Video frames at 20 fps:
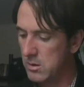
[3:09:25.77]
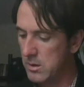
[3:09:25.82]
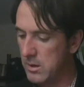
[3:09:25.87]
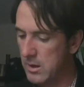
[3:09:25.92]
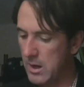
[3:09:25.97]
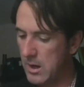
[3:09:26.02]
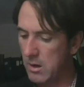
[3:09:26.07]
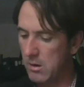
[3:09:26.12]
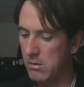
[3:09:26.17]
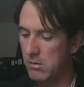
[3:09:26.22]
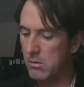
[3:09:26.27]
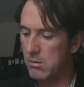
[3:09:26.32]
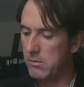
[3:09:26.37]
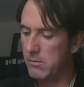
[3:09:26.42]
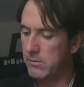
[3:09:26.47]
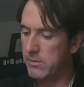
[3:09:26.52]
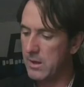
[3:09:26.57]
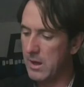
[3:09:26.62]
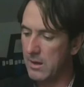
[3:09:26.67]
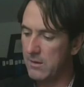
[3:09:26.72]
Now,
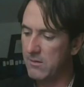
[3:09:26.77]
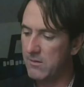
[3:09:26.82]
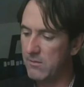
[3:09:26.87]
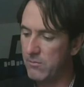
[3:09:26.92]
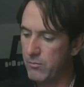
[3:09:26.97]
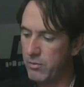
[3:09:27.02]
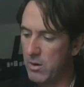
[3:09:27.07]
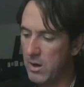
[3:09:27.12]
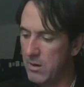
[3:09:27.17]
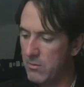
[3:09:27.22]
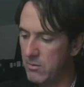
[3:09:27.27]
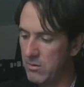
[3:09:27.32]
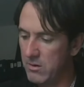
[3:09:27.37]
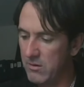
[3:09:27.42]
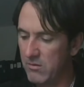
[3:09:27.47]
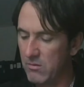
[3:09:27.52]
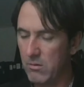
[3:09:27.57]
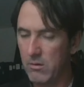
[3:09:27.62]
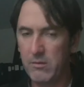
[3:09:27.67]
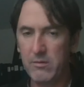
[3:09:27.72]
that's primary
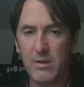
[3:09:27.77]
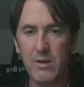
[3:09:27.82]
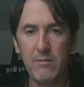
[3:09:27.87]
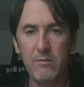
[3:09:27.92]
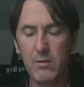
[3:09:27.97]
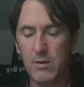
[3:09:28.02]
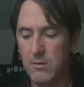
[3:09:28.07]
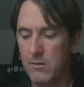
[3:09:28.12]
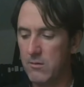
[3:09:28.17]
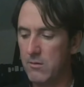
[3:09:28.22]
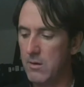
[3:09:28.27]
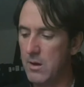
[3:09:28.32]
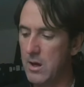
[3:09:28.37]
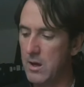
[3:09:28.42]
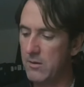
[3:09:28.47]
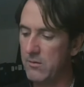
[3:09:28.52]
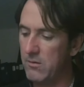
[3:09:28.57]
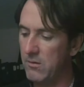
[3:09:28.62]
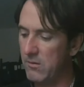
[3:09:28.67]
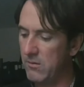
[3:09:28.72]
source evidence.
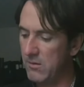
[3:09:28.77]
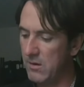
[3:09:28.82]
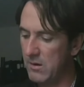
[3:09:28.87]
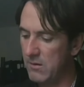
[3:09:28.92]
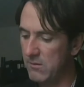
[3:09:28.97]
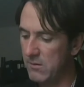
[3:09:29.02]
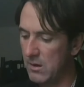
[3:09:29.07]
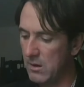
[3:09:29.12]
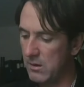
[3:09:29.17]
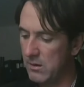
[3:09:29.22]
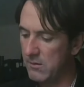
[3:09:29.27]
Nasser says that.